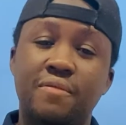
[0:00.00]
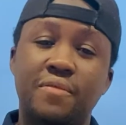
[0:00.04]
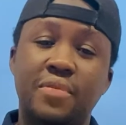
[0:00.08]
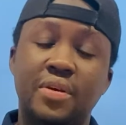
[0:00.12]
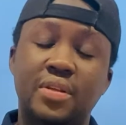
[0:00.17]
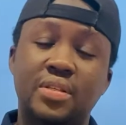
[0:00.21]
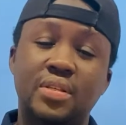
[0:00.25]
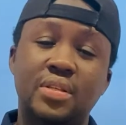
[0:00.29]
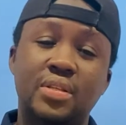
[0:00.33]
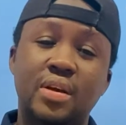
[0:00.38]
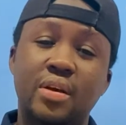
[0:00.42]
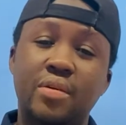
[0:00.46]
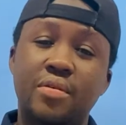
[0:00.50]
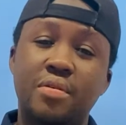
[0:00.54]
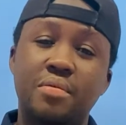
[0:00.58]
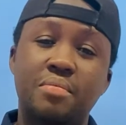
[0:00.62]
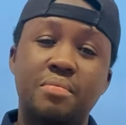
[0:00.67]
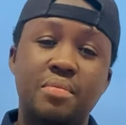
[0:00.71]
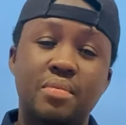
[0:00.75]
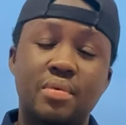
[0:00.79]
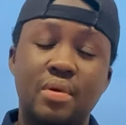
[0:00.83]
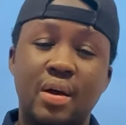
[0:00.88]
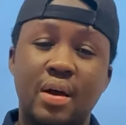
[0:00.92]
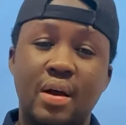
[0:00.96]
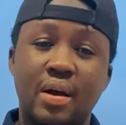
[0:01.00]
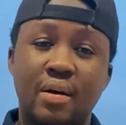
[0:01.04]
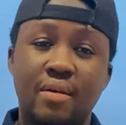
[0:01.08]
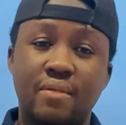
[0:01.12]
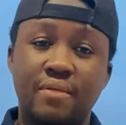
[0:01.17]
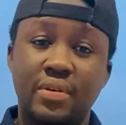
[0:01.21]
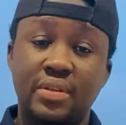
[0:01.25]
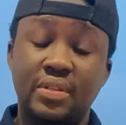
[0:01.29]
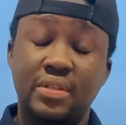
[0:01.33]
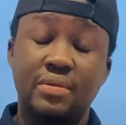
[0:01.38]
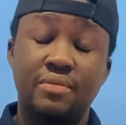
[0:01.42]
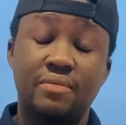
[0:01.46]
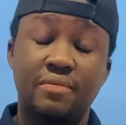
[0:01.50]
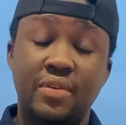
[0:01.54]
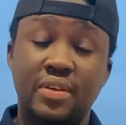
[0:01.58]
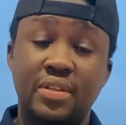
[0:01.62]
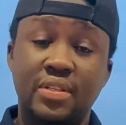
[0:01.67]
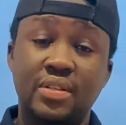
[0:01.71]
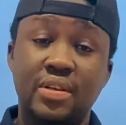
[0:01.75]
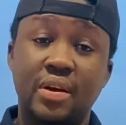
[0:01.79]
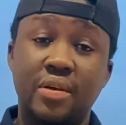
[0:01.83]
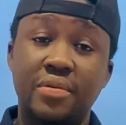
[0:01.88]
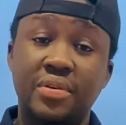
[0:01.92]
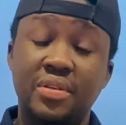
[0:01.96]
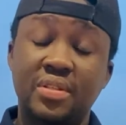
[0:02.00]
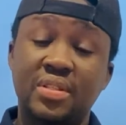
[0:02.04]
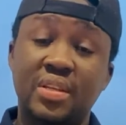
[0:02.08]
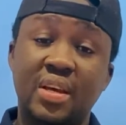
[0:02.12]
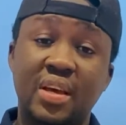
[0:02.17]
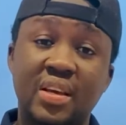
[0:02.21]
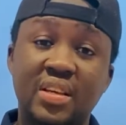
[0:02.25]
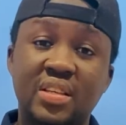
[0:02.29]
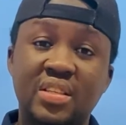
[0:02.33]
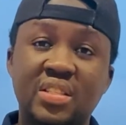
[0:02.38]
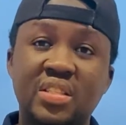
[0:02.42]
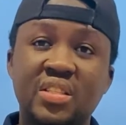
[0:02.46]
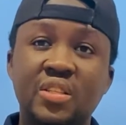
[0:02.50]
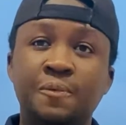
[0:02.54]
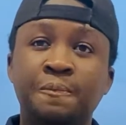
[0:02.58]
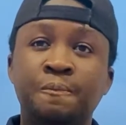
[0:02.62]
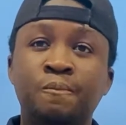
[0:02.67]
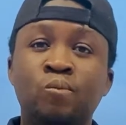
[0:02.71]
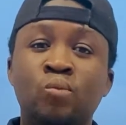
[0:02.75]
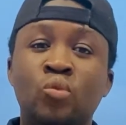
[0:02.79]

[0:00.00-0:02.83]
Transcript: veterinary science,